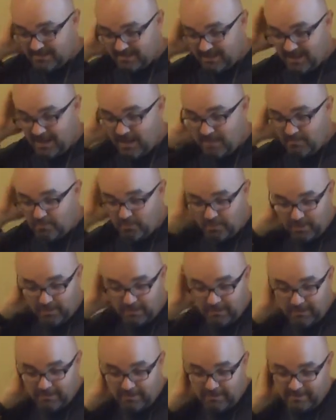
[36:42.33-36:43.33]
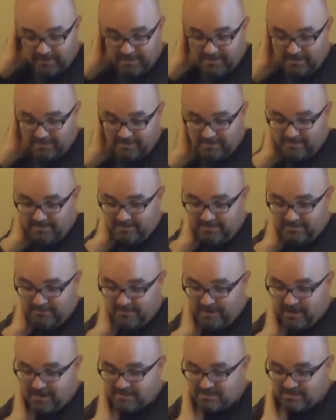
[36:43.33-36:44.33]
a lot more clearer than the
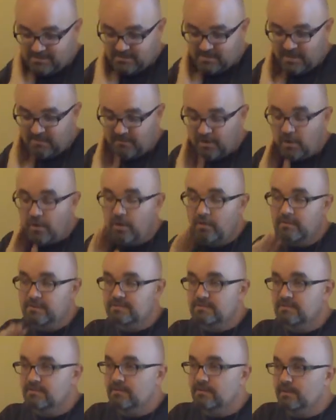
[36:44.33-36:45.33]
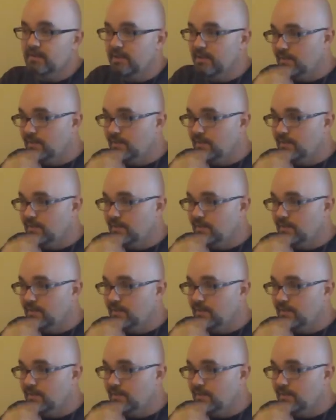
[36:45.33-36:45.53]
Pharisees have all this learning.